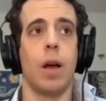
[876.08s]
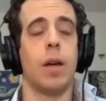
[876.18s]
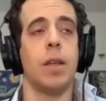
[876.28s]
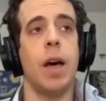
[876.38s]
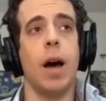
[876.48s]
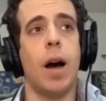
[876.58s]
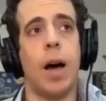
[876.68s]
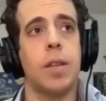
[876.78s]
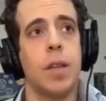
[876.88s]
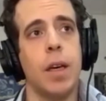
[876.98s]
Yeah,
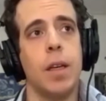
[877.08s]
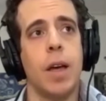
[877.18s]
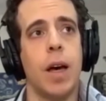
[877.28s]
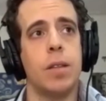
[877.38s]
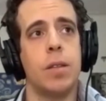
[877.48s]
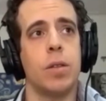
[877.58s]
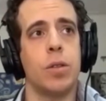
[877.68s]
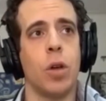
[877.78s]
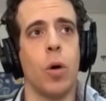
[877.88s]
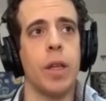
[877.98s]
I think that,
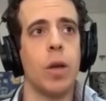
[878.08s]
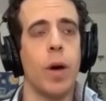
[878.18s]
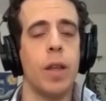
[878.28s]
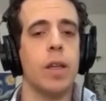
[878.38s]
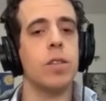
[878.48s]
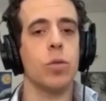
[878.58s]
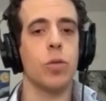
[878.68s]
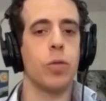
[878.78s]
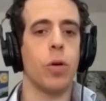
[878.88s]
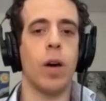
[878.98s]
you know, in a way that's true
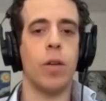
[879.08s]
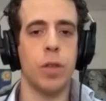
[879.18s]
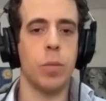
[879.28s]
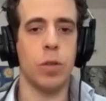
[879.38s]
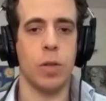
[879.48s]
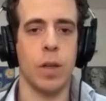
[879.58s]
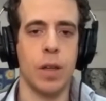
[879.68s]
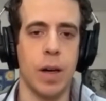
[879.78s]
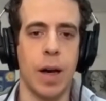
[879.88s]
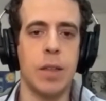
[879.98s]
for every
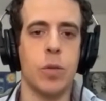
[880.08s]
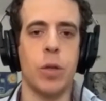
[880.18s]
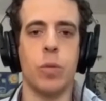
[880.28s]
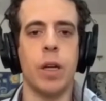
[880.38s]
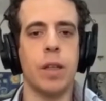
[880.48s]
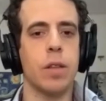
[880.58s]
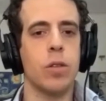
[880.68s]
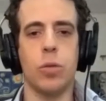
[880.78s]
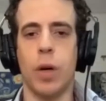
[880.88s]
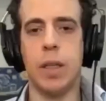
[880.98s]
music, right? When we listen
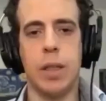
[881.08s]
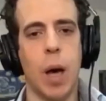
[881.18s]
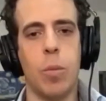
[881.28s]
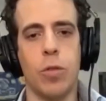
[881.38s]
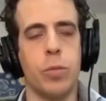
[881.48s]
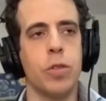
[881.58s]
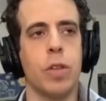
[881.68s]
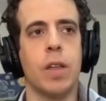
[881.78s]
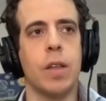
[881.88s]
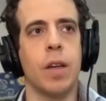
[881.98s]
to any type of
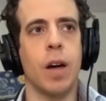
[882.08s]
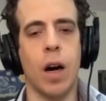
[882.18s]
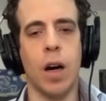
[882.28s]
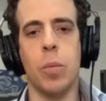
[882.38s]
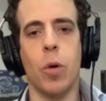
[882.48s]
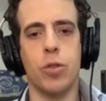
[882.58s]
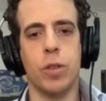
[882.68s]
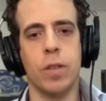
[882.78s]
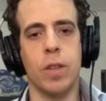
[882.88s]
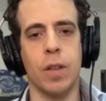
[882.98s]
music, there are
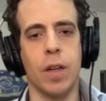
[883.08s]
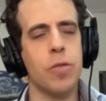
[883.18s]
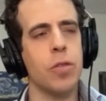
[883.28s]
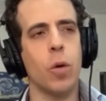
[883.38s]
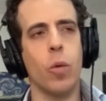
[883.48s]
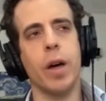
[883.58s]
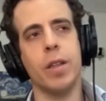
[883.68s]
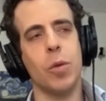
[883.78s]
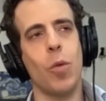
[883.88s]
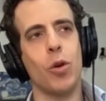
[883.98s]
emotions there. If there
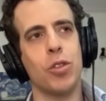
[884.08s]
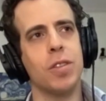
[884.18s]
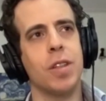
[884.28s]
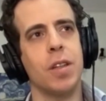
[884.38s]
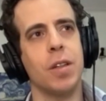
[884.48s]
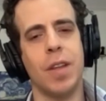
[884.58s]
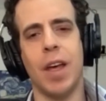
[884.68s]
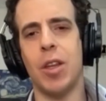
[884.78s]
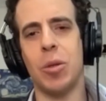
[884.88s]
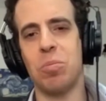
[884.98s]
weren't emotions there,
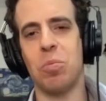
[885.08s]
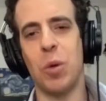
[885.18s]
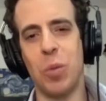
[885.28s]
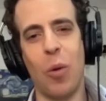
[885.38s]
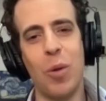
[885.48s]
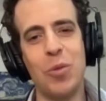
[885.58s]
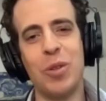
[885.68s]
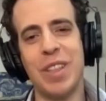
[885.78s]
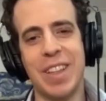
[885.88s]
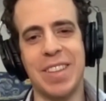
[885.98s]
then we probably
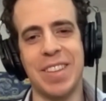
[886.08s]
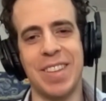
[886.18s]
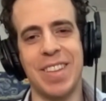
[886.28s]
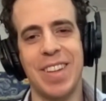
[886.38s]
wouldn't listen.